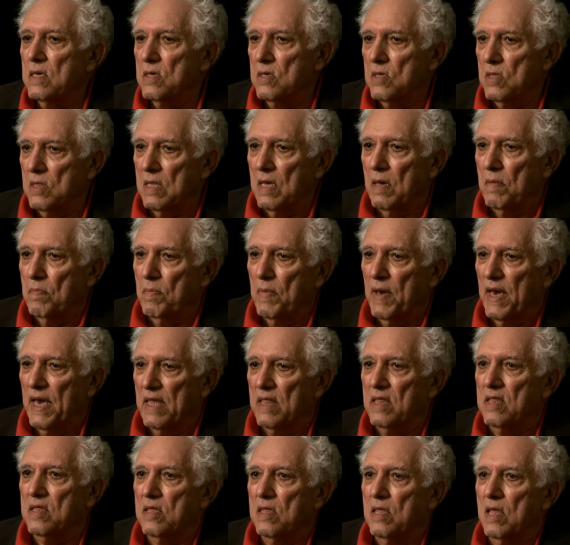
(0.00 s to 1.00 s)
That
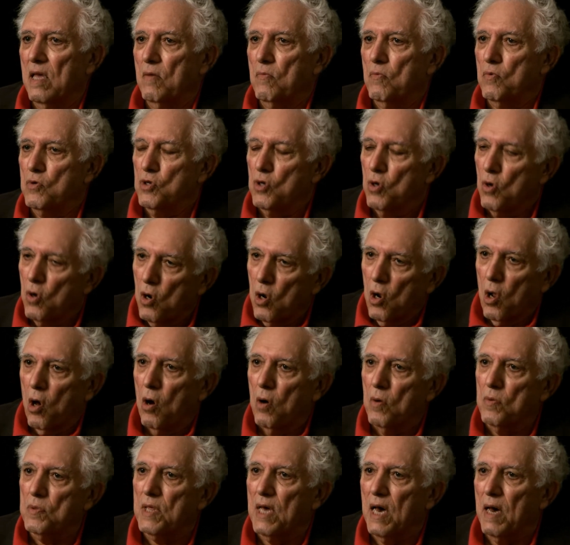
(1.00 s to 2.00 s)
meant that you
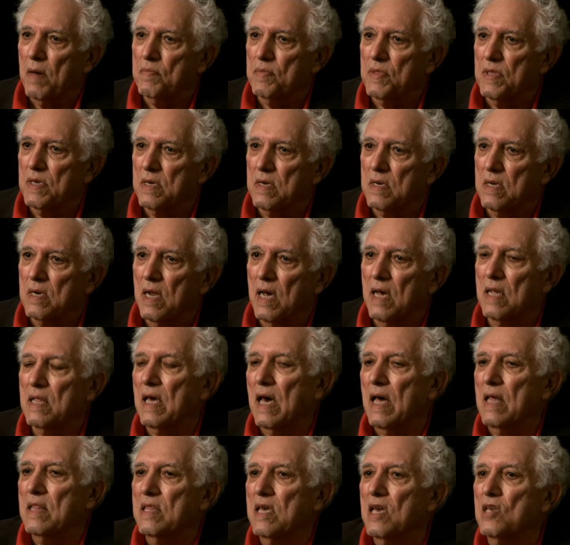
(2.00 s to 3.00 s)
load up the glider
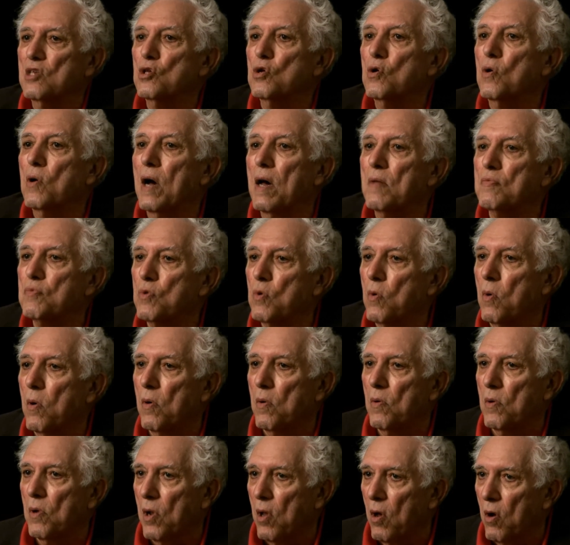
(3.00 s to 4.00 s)
and then you have to
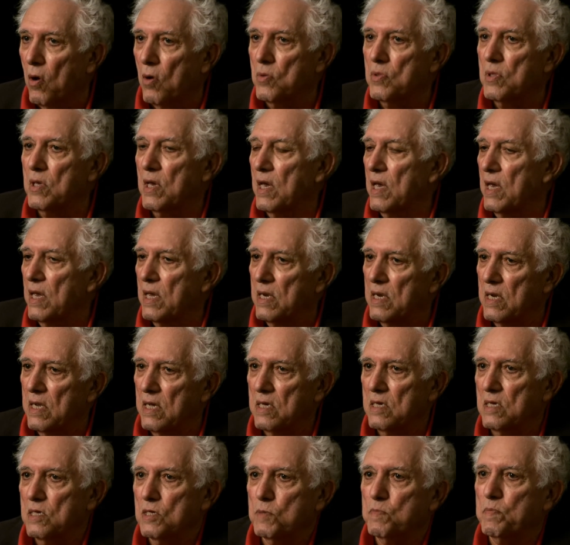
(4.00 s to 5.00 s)
unload in
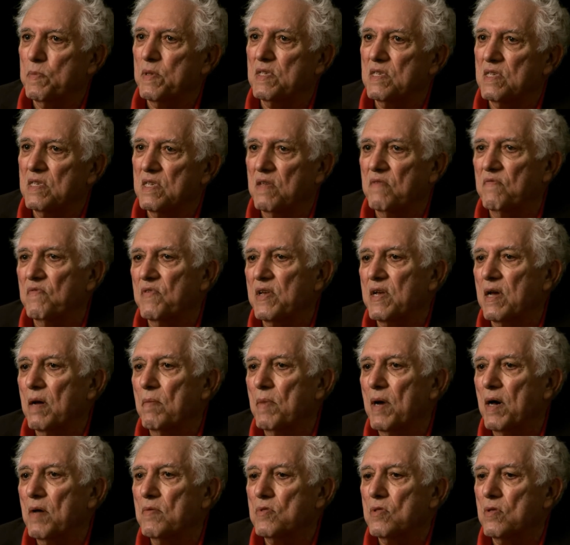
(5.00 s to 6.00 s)
a specific
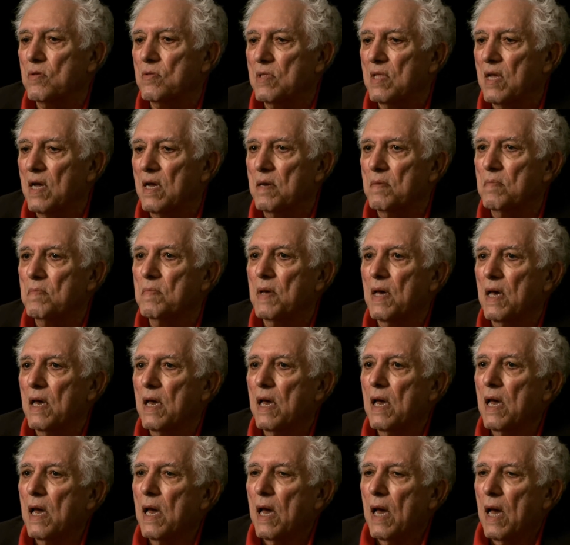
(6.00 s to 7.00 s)
amount of time.
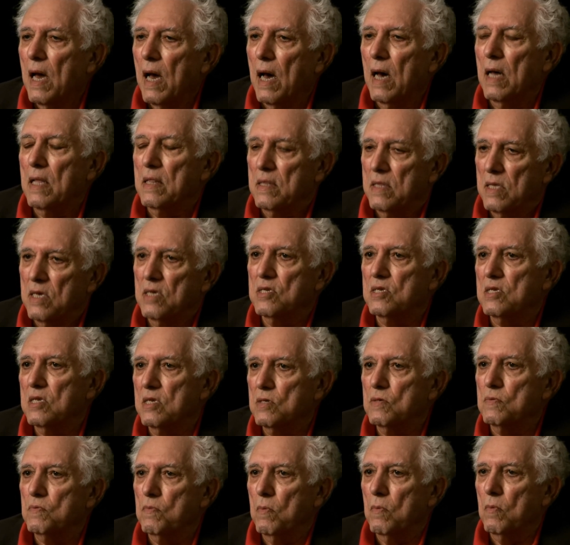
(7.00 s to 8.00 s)
And this
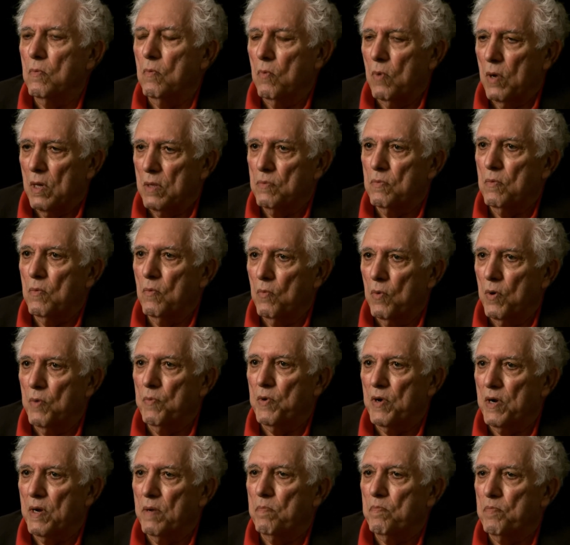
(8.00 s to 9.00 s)
is what we
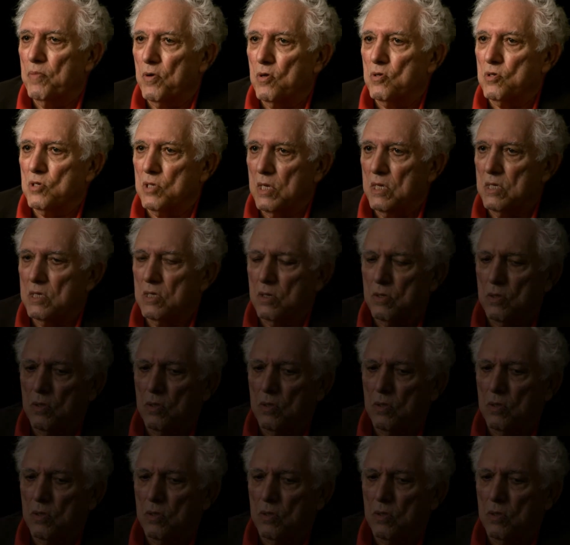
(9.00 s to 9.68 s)
were in process of